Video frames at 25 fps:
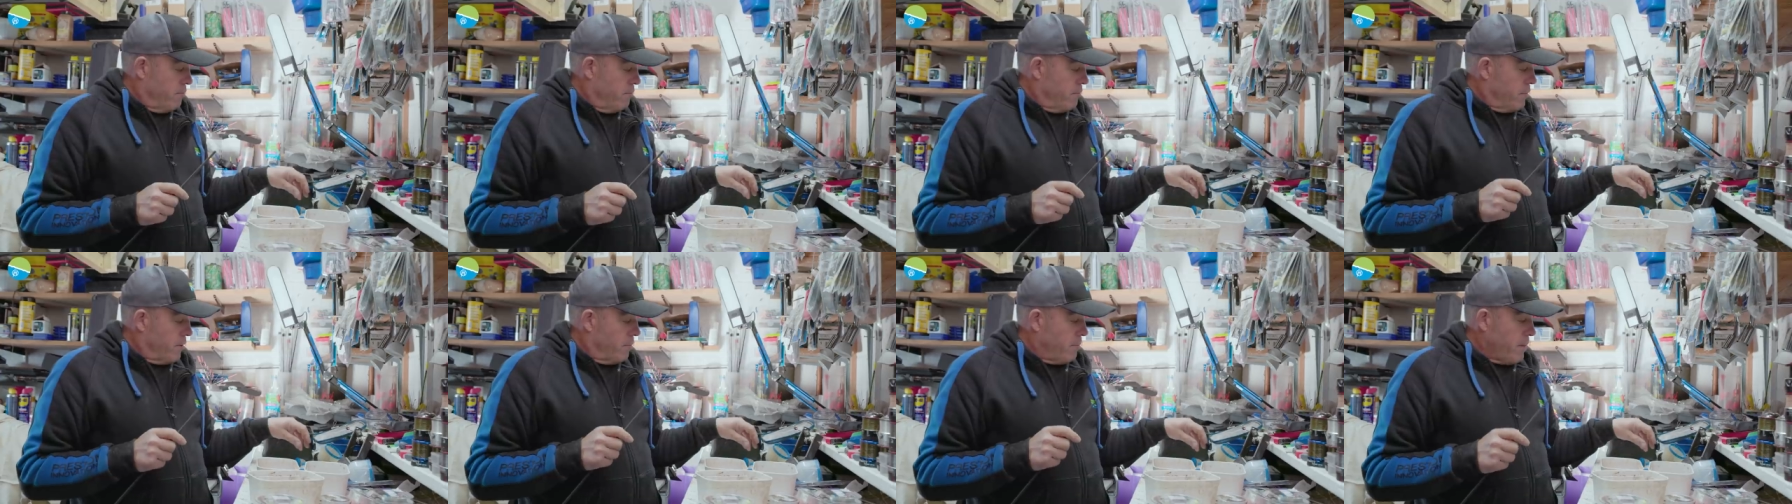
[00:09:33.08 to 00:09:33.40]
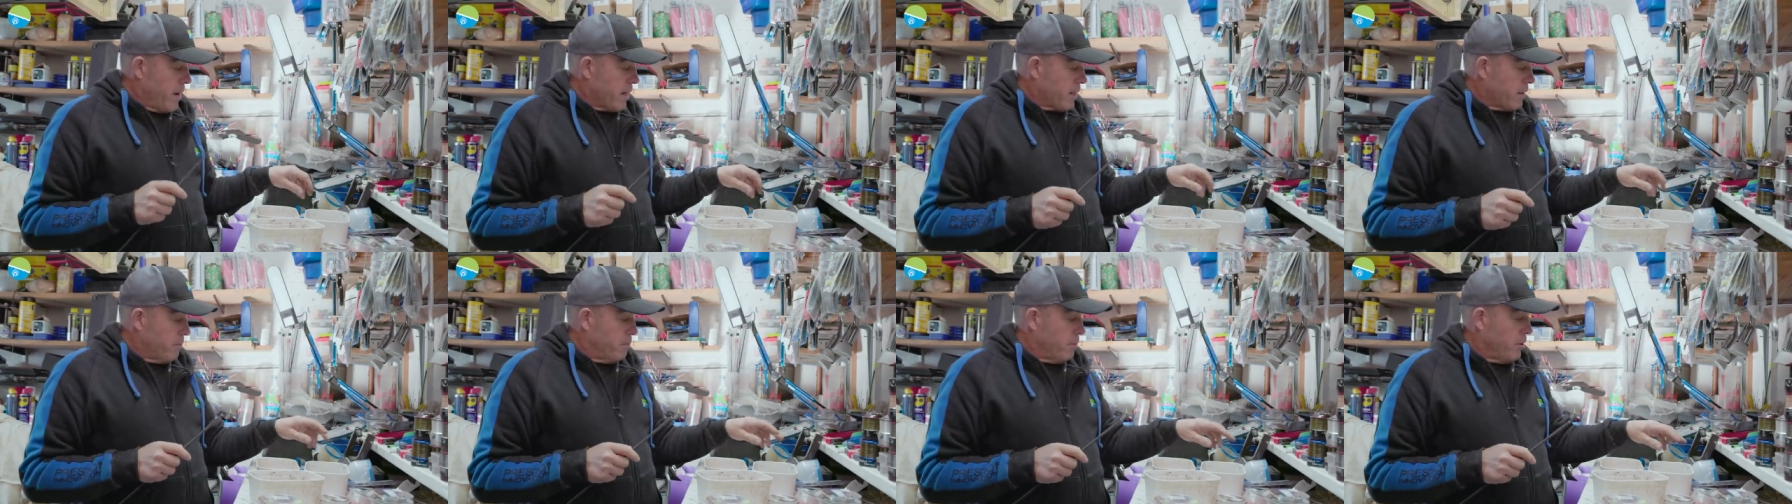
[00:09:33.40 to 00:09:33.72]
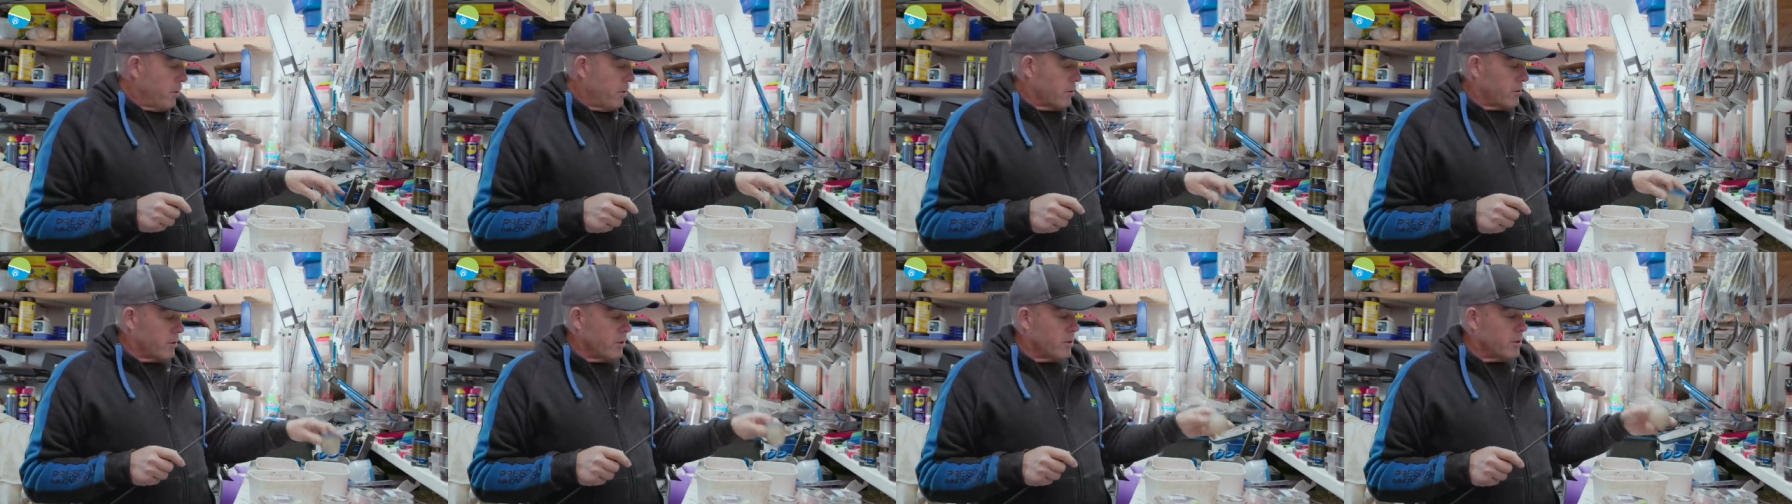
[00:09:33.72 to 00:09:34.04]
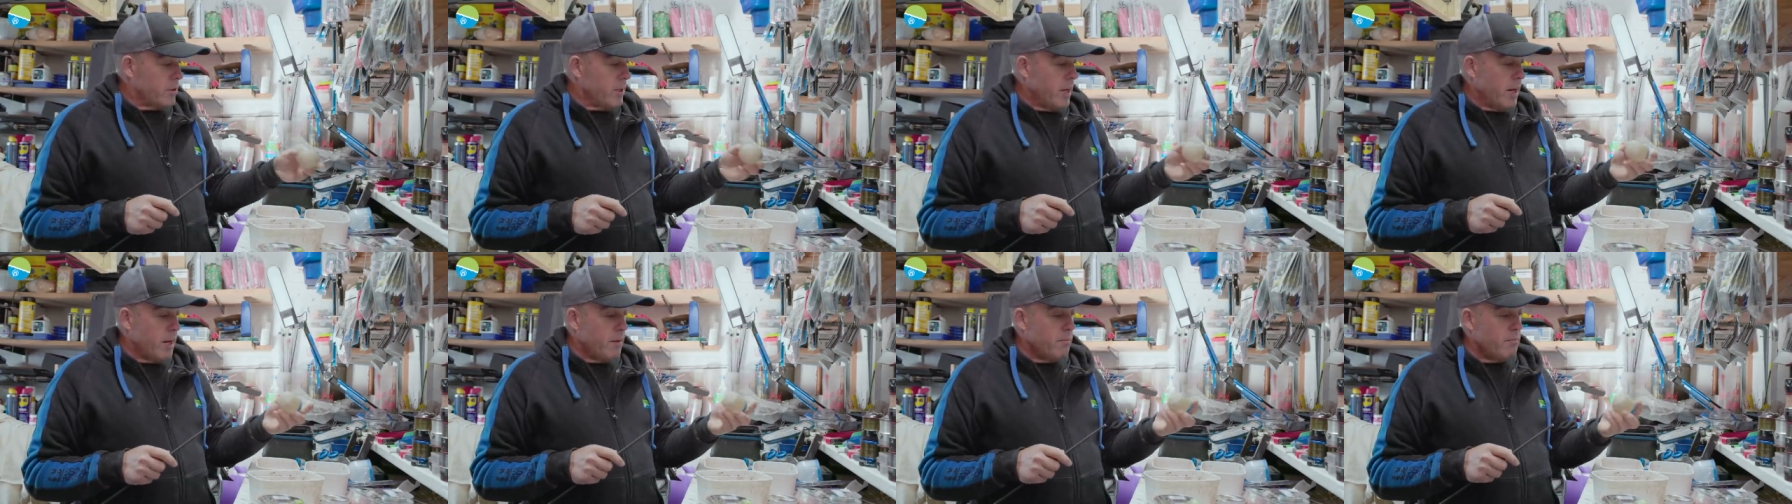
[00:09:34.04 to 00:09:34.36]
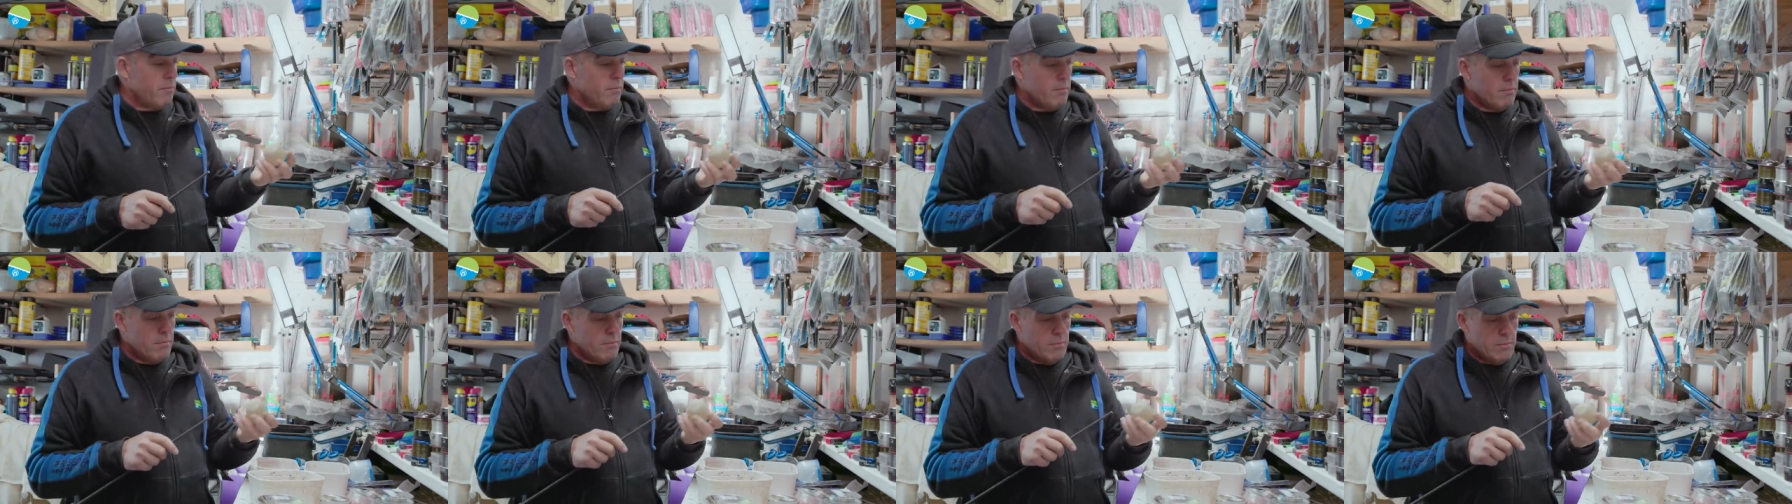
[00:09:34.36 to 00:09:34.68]
The mega pot's the
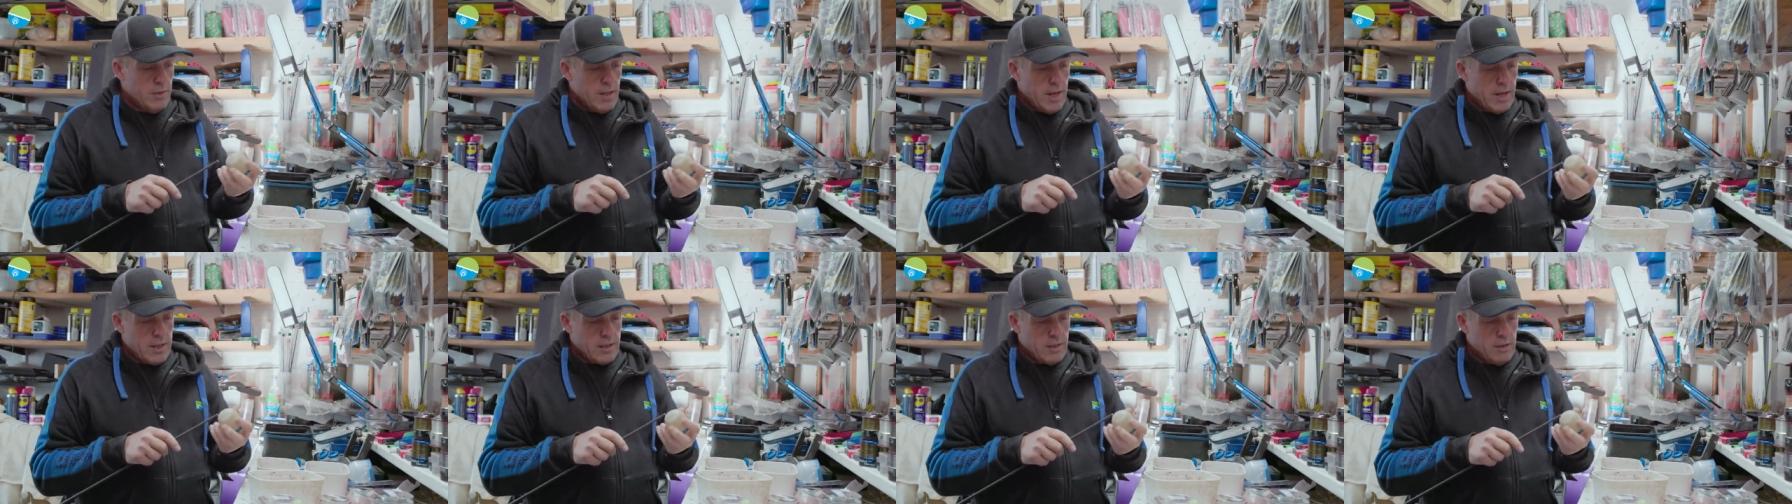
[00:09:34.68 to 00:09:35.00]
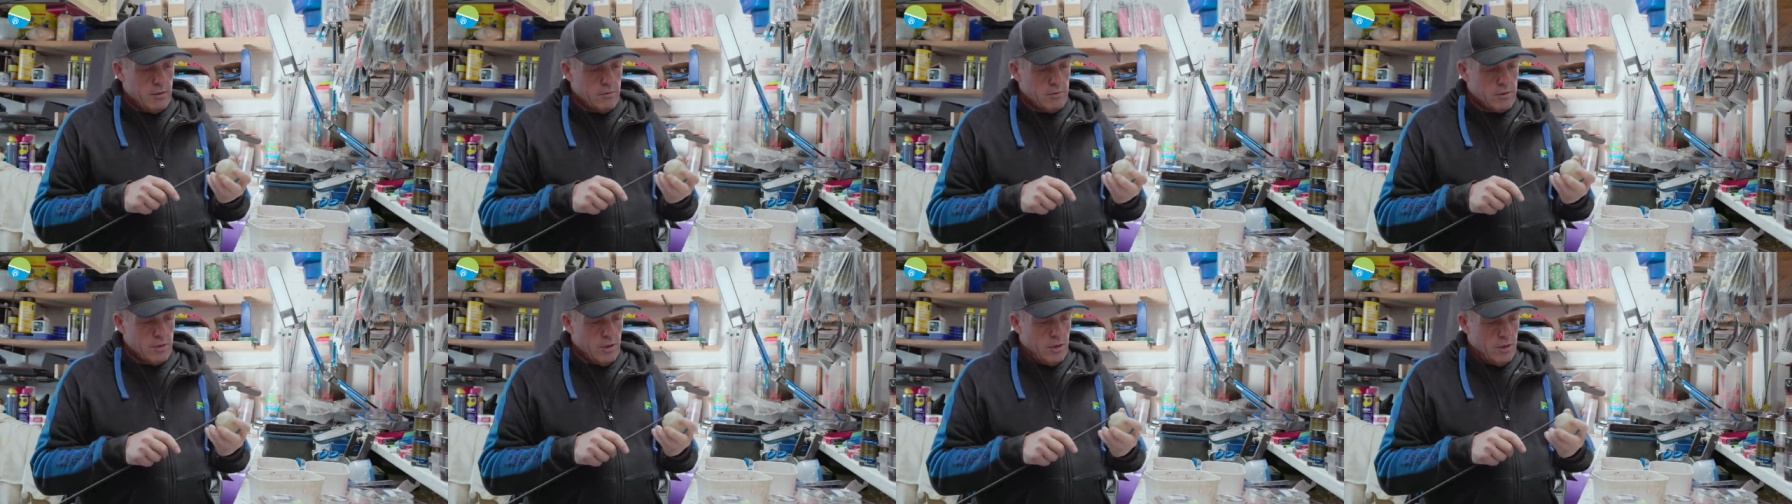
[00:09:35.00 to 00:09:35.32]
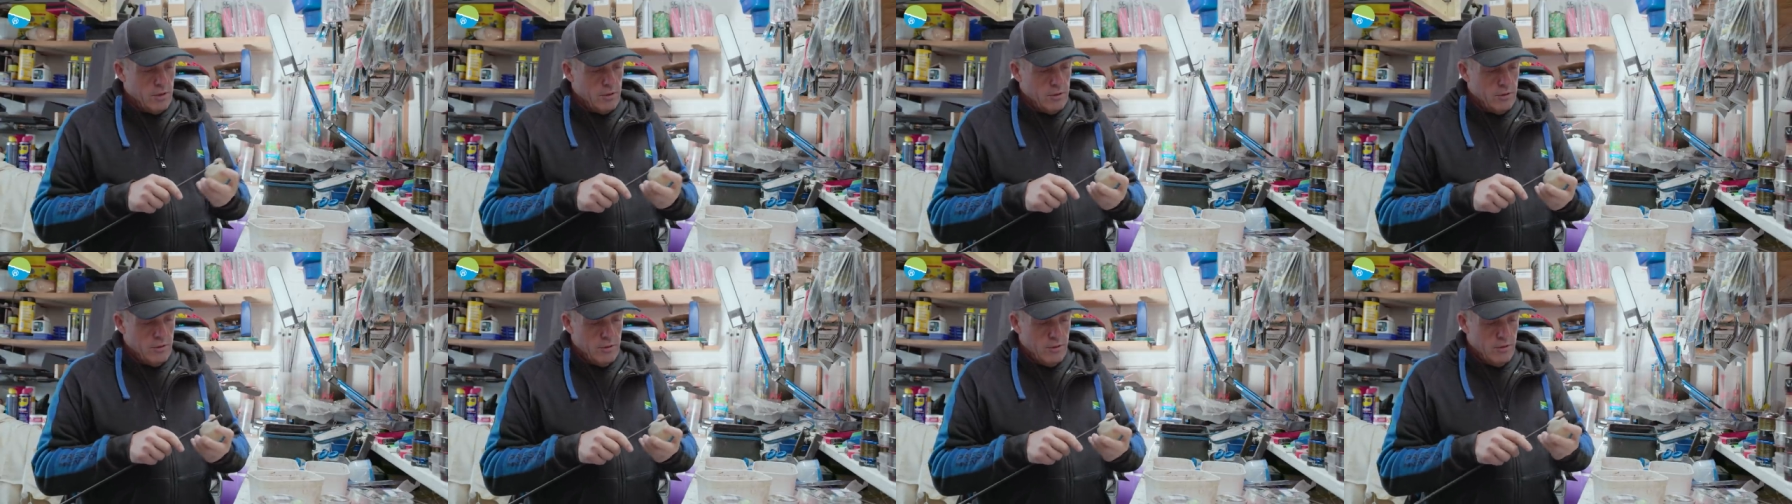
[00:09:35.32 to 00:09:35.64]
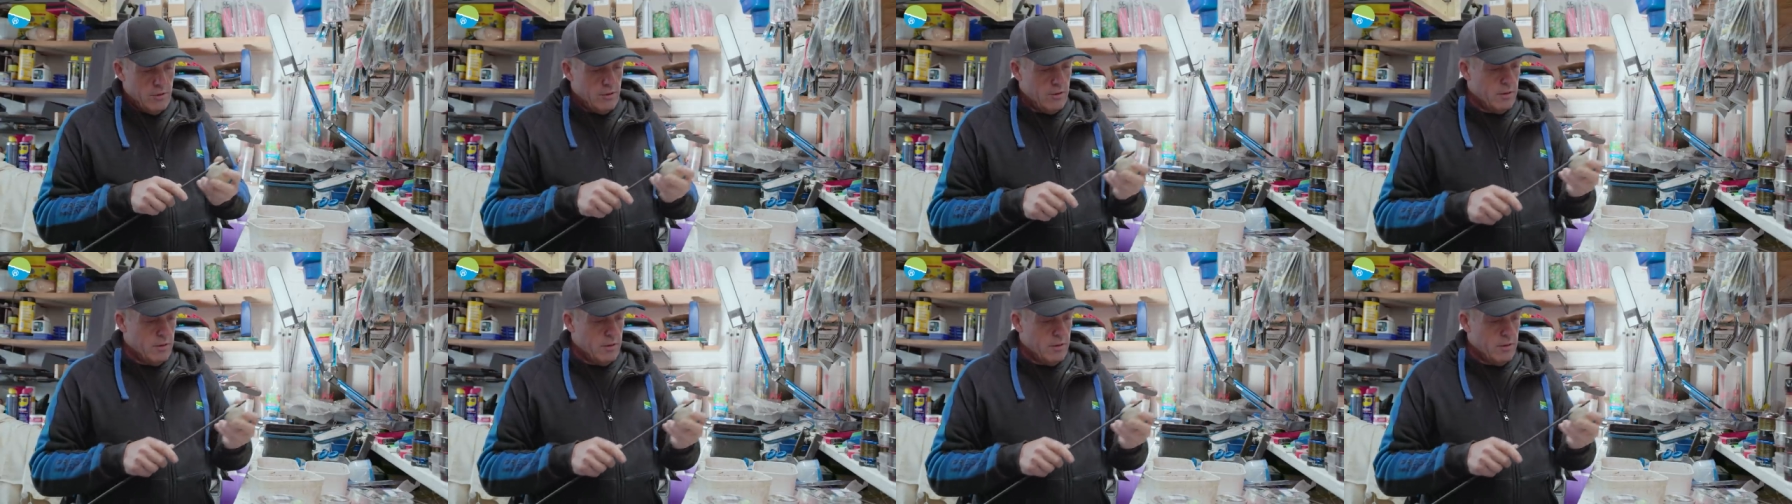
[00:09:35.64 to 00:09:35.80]
same. That goes on.